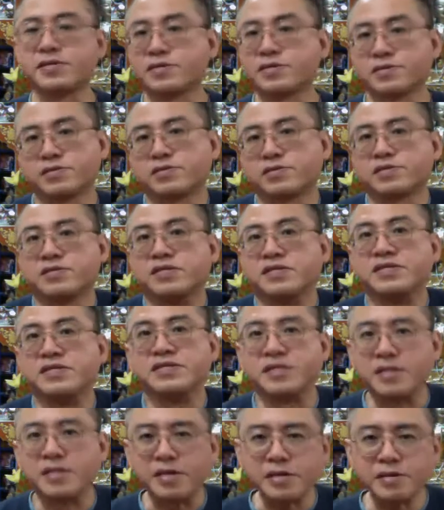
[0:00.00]
just
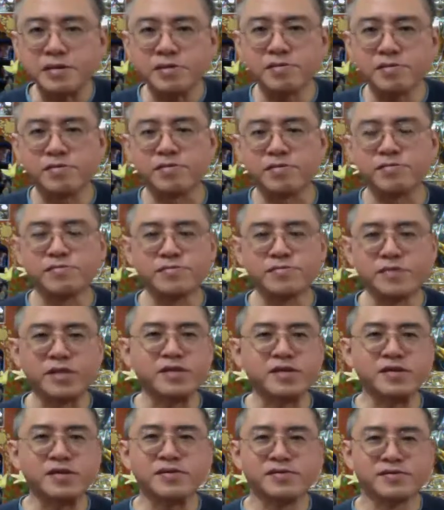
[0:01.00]
listening,
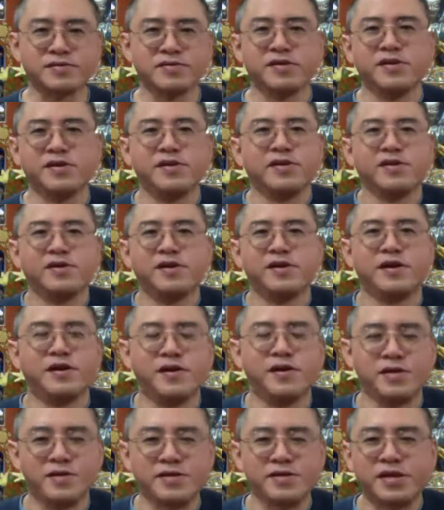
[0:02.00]
nothing
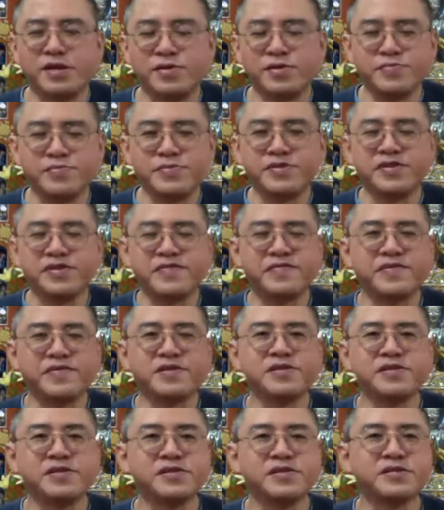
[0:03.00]
terribly
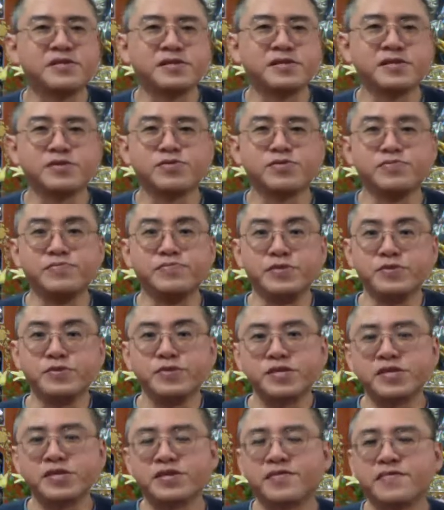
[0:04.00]
difficult, listening to
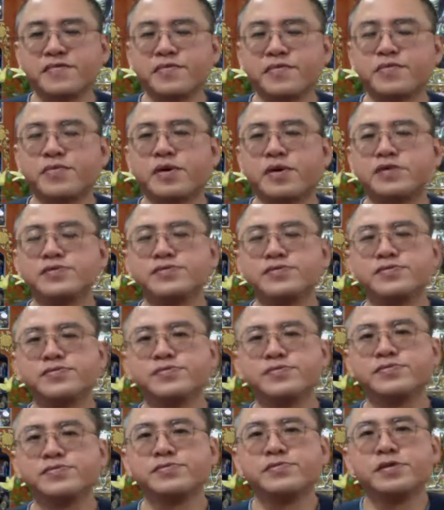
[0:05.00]
music if we want
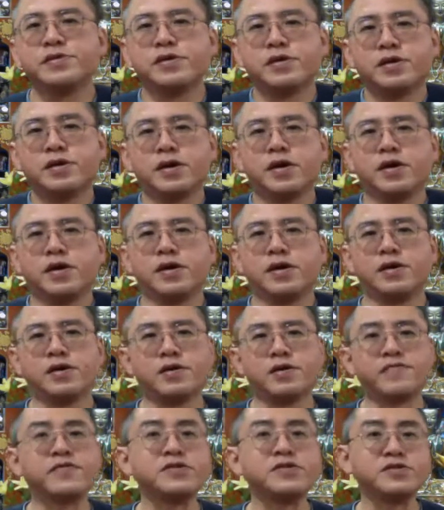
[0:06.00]
to,
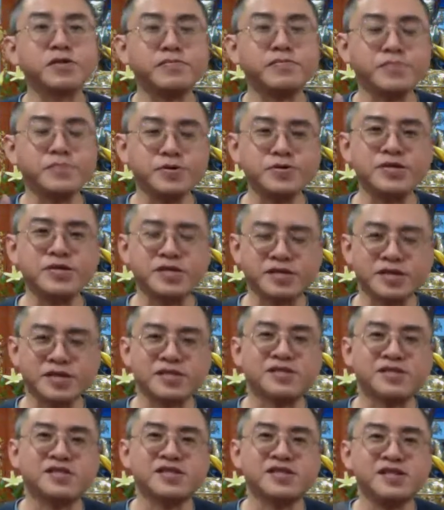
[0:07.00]
of course not music that
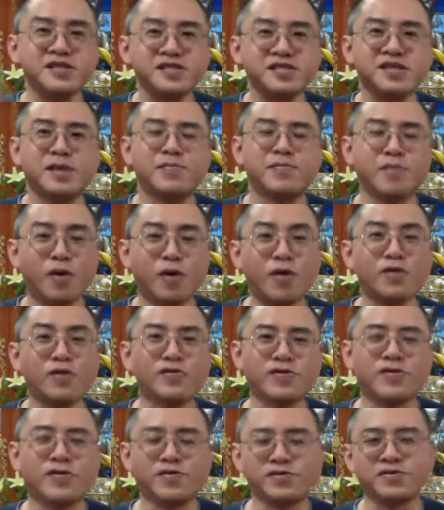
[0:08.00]
stirs up more
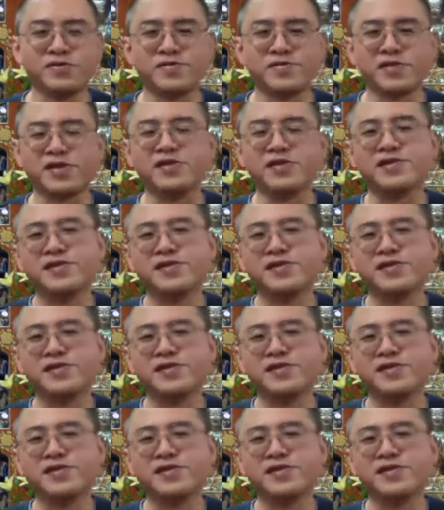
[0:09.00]
thoughts, okay?